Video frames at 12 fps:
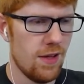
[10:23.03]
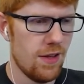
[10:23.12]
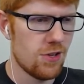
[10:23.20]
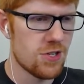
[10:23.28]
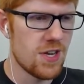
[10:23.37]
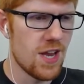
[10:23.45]

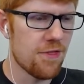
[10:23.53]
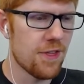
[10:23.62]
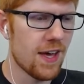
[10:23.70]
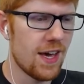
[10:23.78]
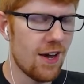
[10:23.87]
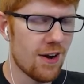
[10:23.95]
There's
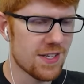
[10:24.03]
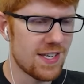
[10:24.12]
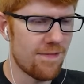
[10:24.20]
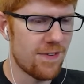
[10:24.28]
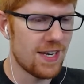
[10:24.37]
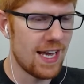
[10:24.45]
nothing here
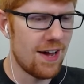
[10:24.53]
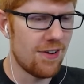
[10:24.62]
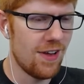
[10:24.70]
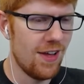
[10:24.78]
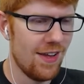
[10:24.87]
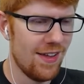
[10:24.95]
except for
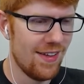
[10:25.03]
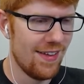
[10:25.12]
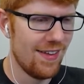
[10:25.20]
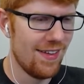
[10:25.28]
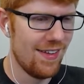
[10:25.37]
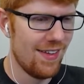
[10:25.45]
down.
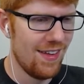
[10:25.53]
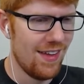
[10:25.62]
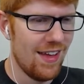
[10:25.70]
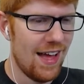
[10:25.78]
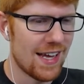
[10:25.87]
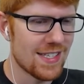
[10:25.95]

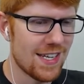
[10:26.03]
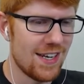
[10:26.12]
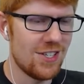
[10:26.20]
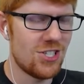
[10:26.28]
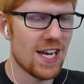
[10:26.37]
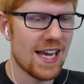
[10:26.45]
I guess I
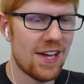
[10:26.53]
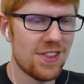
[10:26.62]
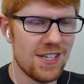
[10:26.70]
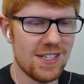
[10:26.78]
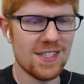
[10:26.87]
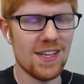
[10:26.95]
didn't check out
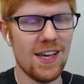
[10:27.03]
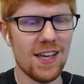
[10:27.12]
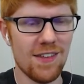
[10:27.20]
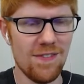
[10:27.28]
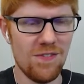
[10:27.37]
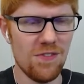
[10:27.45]
these like
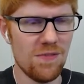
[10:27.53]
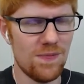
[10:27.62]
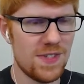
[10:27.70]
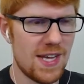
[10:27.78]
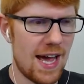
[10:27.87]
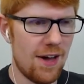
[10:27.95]

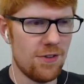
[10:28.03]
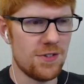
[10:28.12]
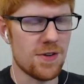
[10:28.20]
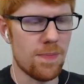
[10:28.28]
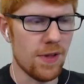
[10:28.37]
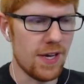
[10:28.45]
towns
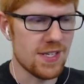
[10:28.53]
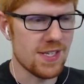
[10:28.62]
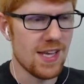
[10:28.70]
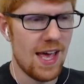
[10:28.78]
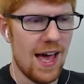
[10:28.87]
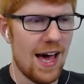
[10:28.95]
or places.
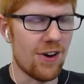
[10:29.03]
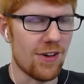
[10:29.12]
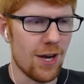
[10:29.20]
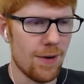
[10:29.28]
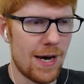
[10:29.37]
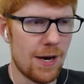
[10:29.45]
I don't
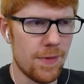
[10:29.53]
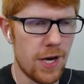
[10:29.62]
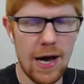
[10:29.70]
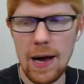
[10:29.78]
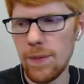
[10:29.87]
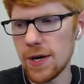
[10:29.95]
care about them though.
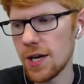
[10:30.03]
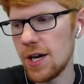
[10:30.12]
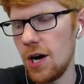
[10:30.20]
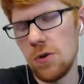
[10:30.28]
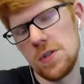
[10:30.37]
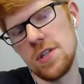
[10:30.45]
I want to
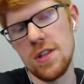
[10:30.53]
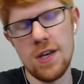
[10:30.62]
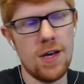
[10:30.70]
go to